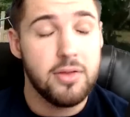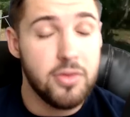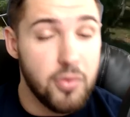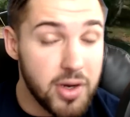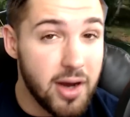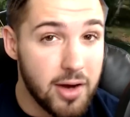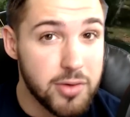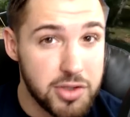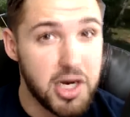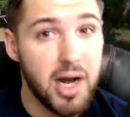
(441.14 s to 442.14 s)

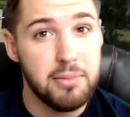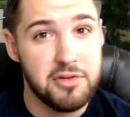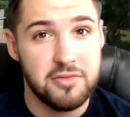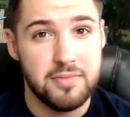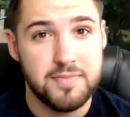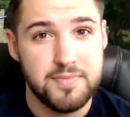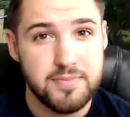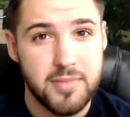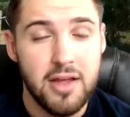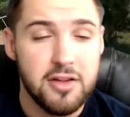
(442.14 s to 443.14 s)
300 jobs.
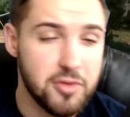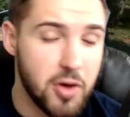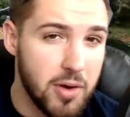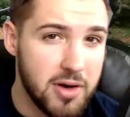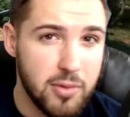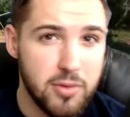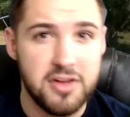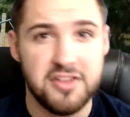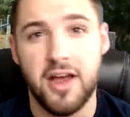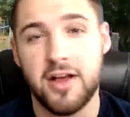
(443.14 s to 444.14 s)
So go on to
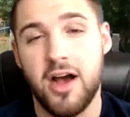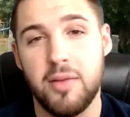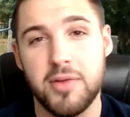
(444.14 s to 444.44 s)
Marines.com